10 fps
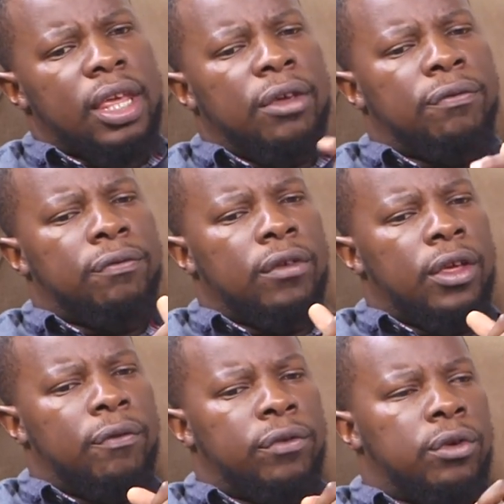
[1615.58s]
if
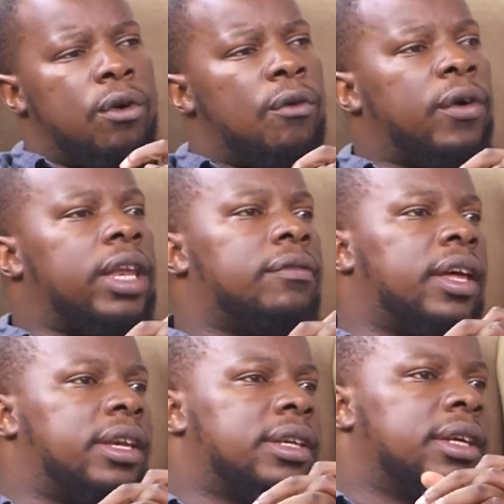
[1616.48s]
you go for an
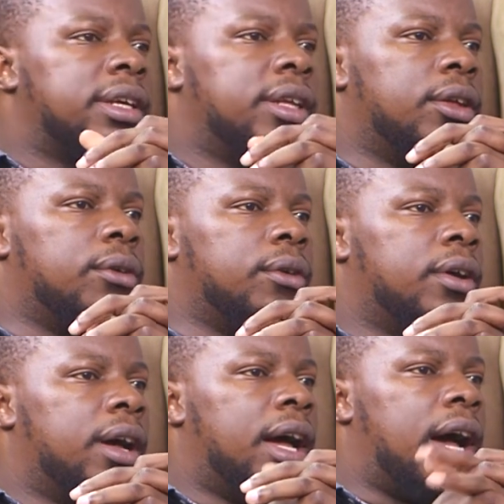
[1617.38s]
event, you
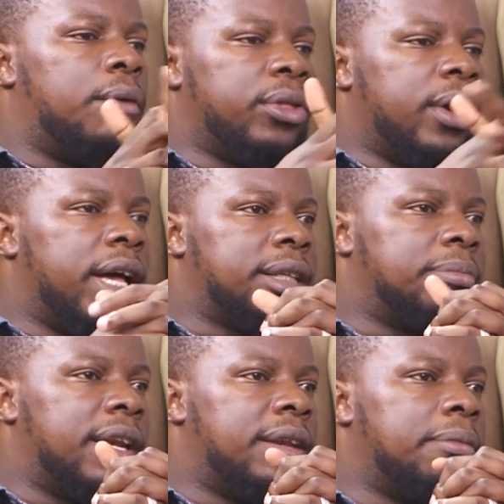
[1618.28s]
know, with your
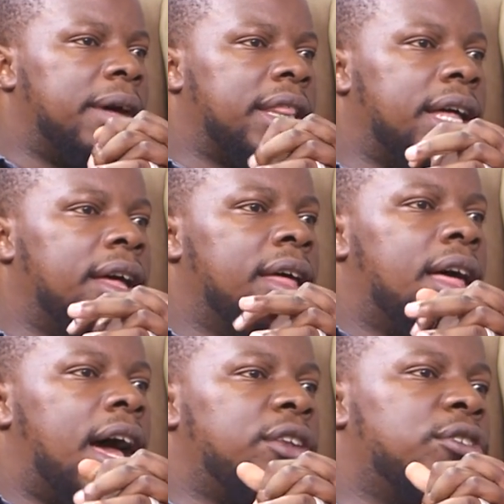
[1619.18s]
husband, Martha,
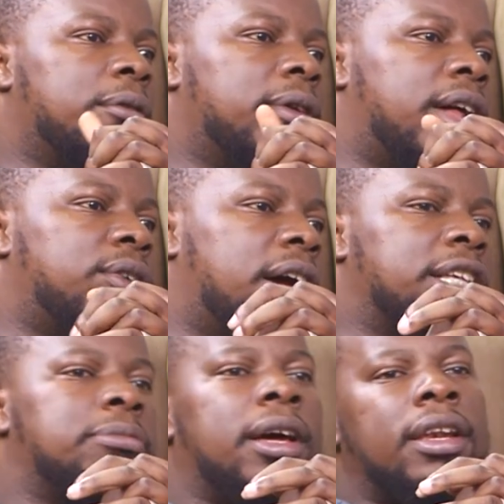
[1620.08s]
and your
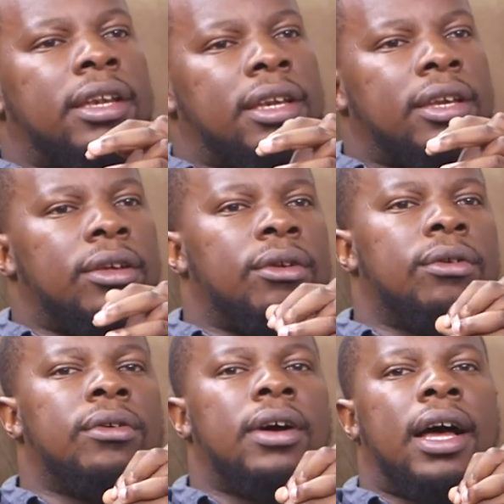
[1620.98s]
husband, you
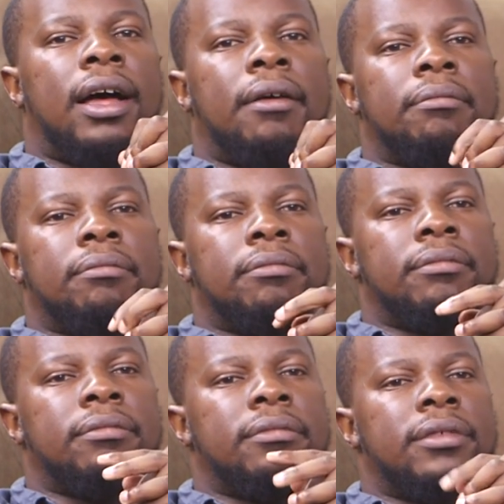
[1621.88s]
know,